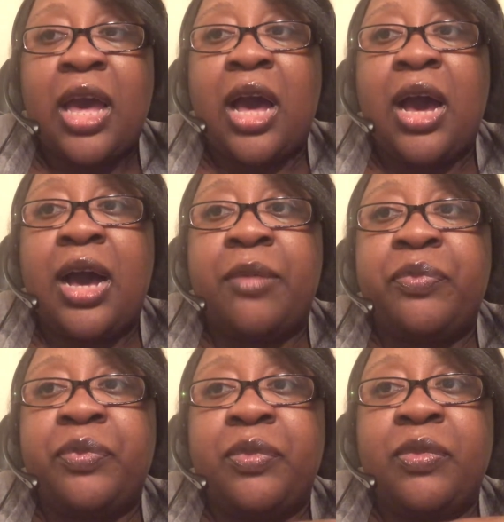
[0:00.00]

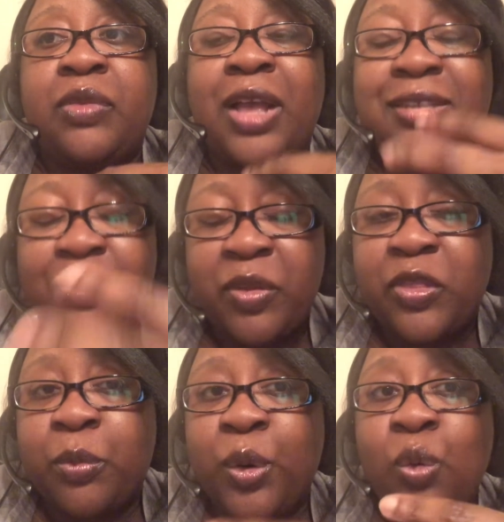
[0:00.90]
that's something that
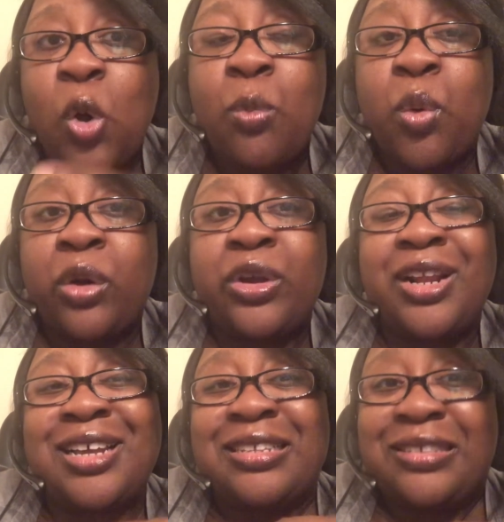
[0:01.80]
the parole board
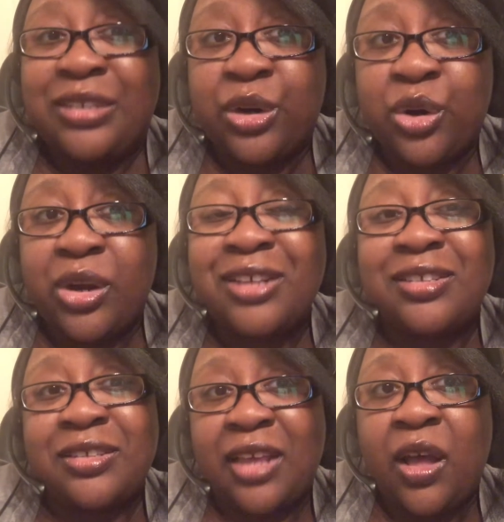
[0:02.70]
could consider, is
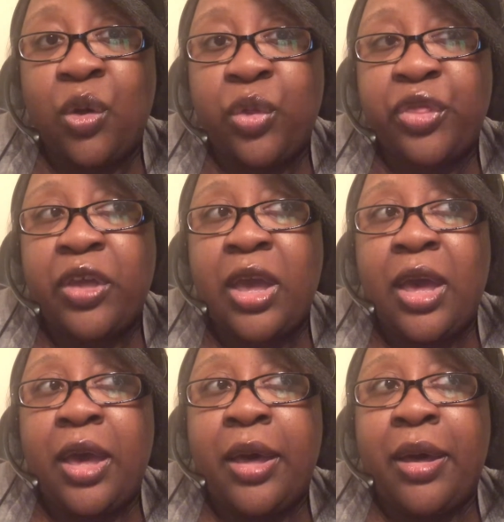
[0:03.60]
his health.
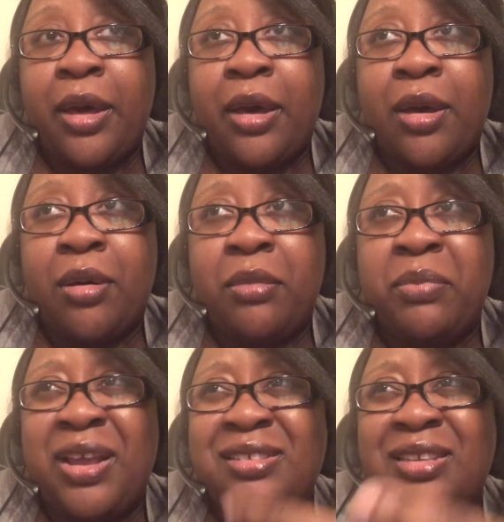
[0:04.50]

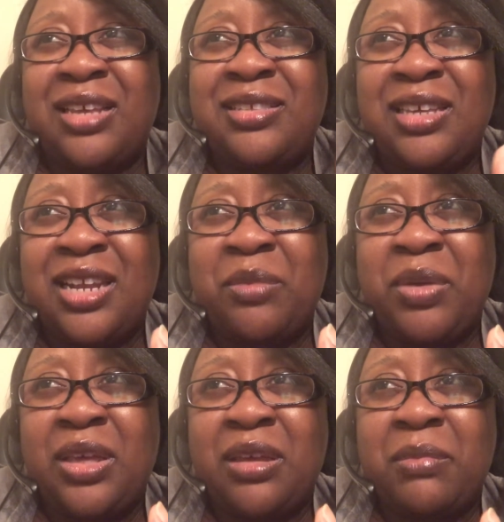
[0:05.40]
But is he going to
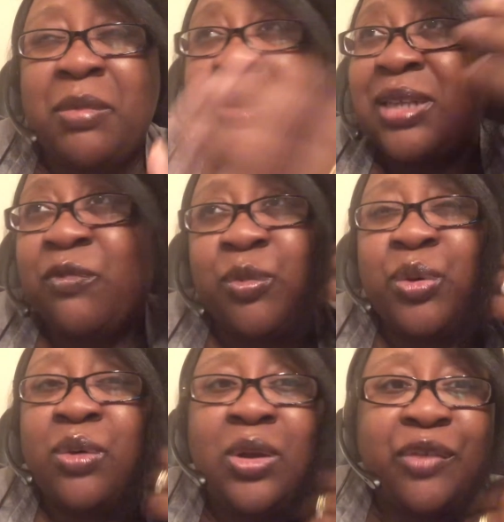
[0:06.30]
be, maybe he's up for
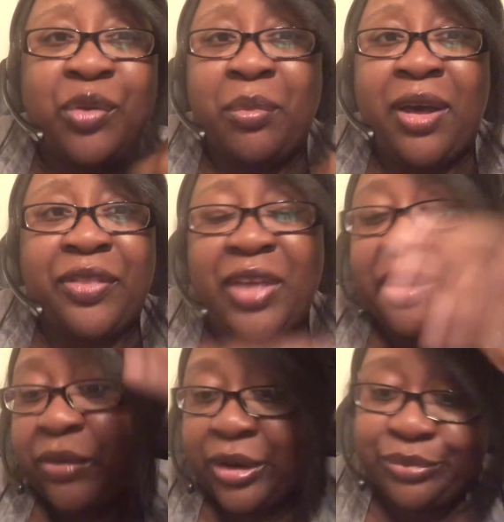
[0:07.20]
parole every month. I
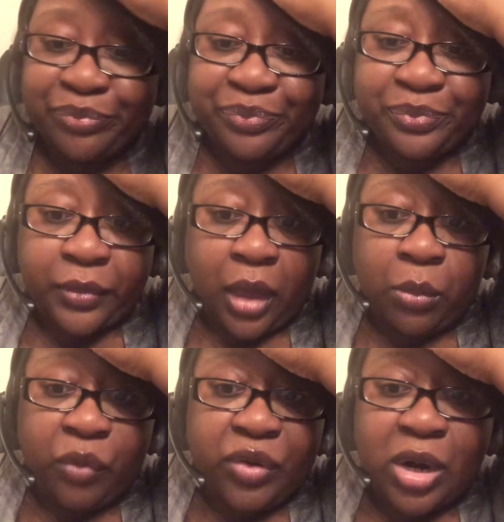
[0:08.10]
don't know.
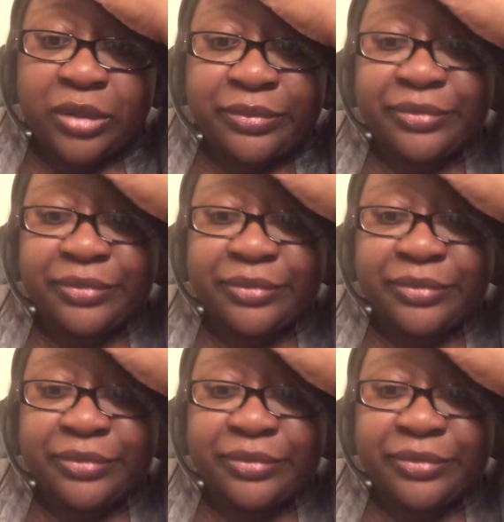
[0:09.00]
Moving on.